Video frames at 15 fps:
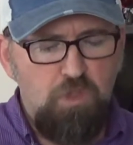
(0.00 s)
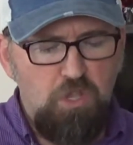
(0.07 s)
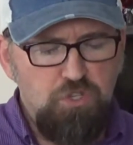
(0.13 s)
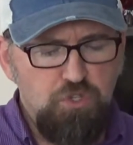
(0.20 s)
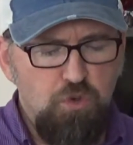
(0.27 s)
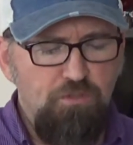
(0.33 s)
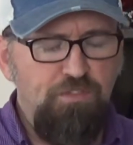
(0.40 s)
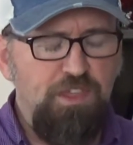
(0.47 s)

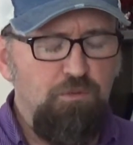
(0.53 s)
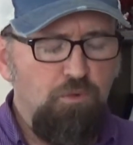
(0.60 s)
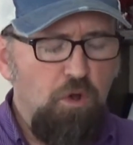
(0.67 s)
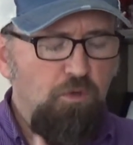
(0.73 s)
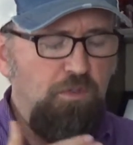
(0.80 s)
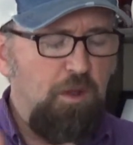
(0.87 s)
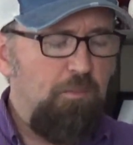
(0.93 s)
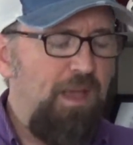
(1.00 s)
So if they
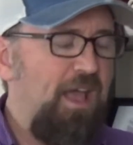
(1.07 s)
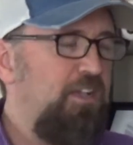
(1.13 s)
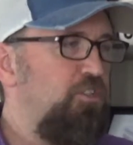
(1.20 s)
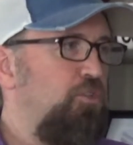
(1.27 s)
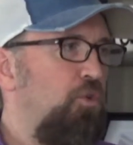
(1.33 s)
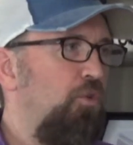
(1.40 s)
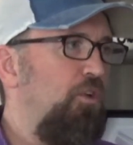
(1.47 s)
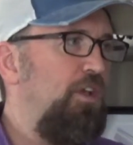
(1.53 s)
wrote their
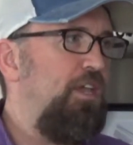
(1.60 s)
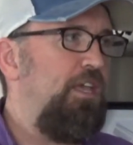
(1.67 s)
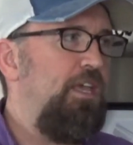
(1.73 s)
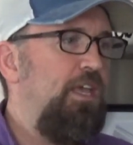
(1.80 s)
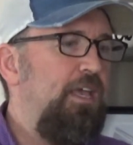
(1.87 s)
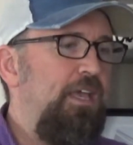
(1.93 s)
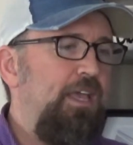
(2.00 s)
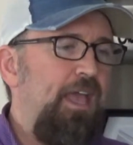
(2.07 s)
backstory
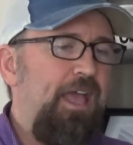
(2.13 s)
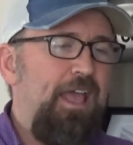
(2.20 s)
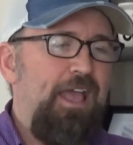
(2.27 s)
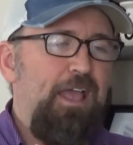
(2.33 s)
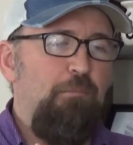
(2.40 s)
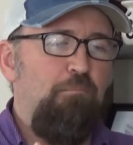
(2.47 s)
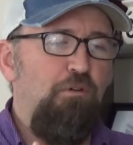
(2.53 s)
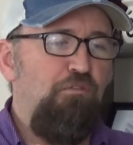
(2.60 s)

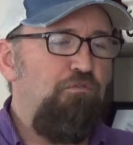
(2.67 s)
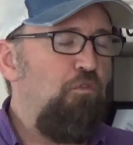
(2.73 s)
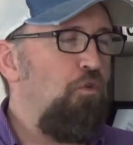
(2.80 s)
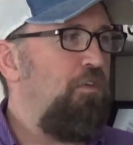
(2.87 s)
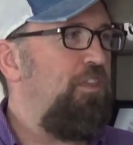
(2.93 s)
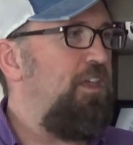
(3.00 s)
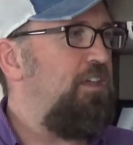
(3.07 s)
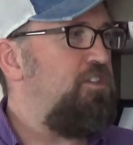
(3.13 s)
before
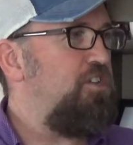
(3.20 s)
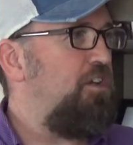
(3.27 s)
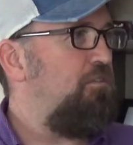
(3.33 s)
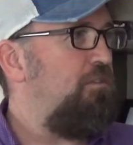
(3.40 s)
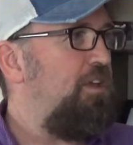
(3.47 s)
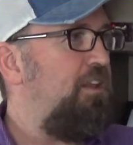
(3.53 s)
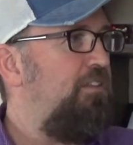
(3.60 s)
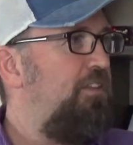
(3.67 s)
they
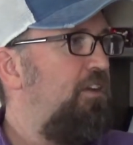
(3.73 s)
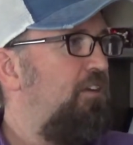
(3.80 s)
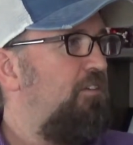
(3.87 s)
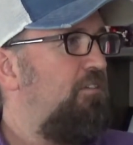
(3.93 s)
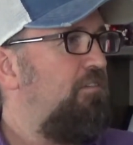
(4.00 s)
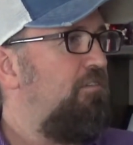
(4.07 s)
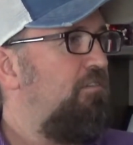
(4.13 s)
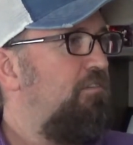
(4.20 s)
generated
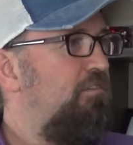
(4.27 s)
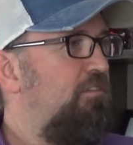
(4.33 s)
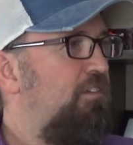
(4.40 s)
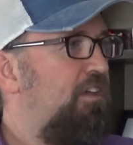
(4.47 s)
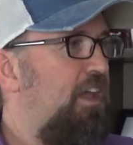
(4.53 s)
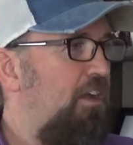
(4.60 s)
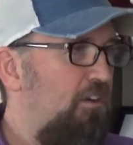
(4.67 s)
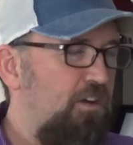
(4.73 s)
their
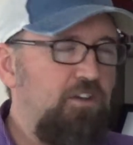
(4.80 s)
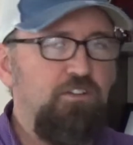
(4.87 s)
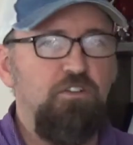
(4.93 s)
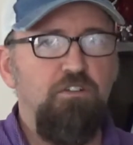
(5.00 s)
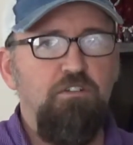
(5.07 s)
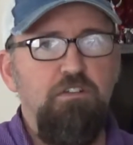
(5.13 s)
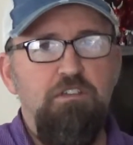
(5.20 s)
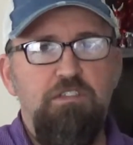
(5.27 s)

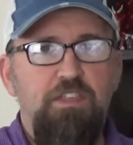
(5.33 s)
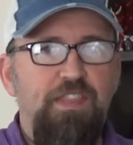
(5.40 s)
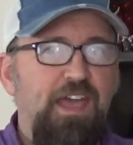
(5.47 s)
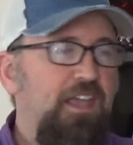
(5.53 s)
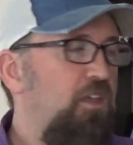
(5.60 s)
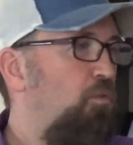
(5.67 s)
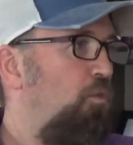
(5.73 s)
character, then that can